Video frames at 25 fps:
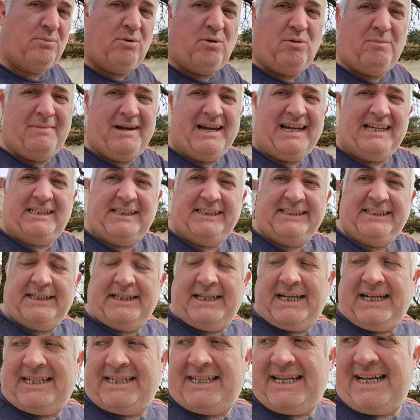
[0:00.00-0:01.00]
more meters at
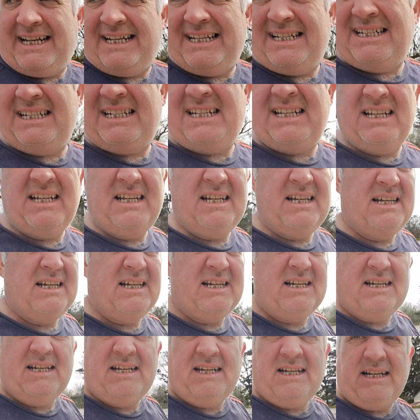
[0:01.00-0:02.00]
that end,
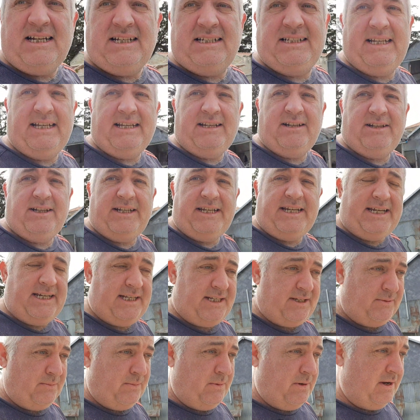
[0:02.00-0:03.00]
then I
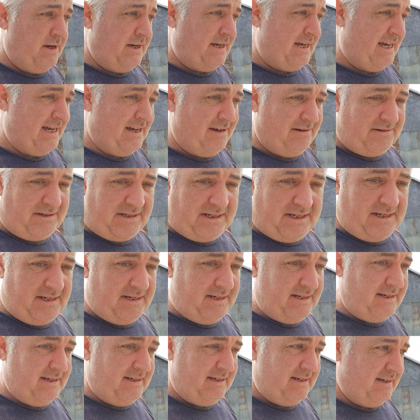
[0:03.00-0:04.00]
need to work out
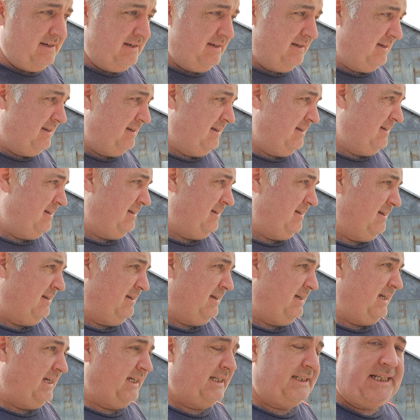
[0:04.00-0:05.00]

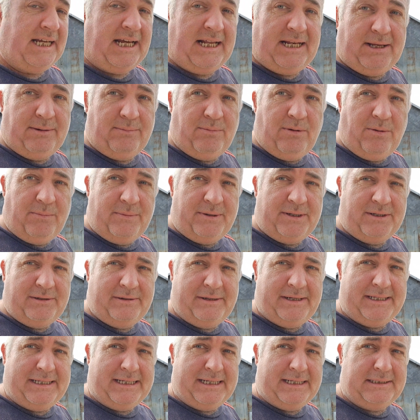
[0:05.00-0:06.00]
exactly what we're
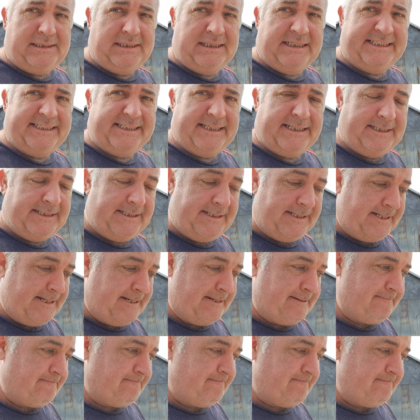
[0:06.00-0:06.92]
doing down this end.